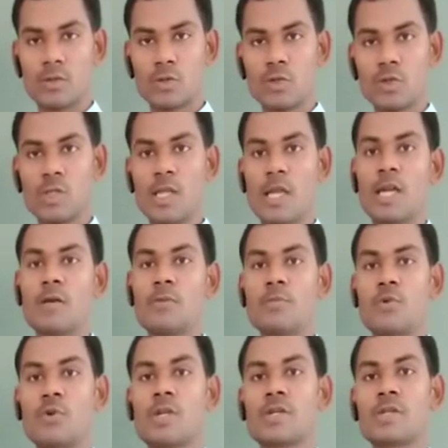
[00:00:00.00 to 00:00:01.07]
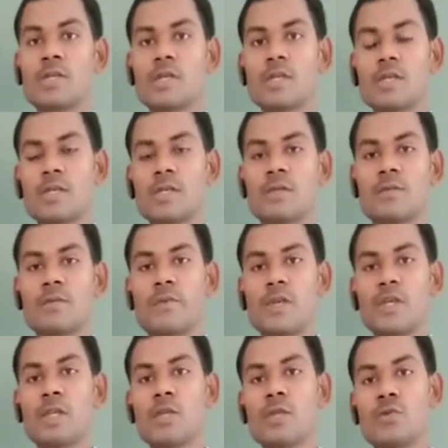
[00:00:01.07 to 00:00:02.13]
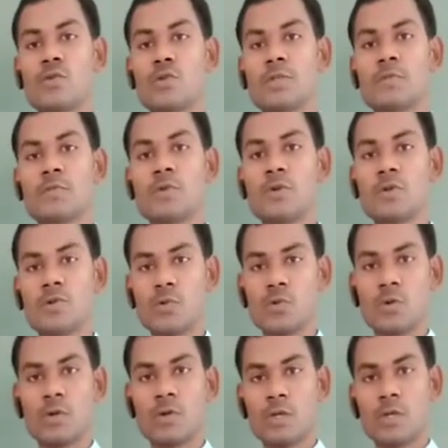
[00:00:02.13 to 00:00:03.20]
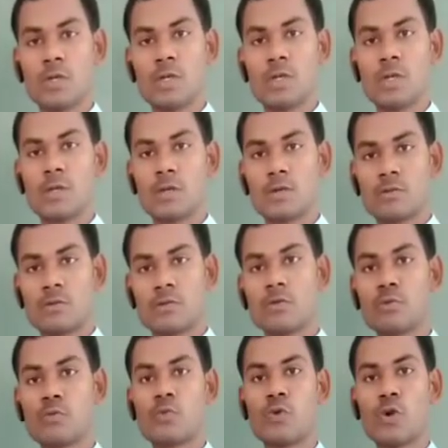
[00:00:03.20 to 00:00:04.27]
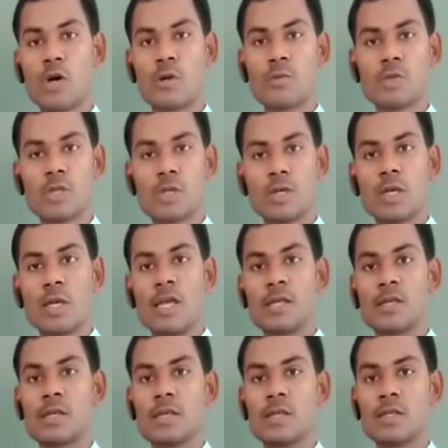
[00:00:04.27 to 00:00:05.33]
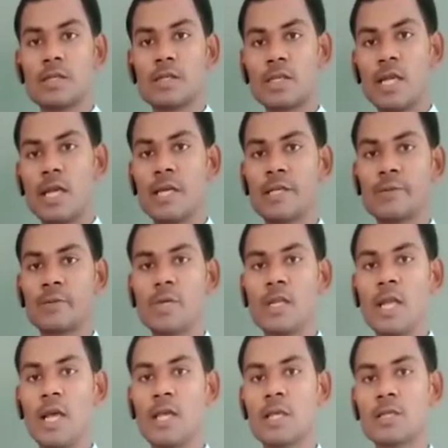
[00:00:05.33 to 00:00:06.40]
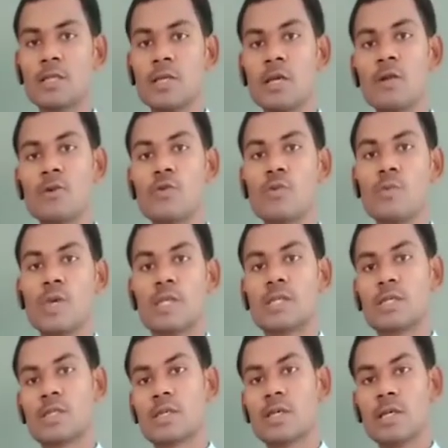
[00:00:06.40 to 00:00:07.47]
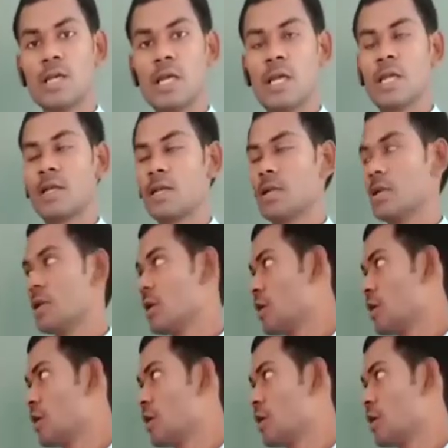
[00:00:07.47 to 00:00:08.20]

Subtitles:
So that protector is a very useful tool to form the angles as well as to measure the angle.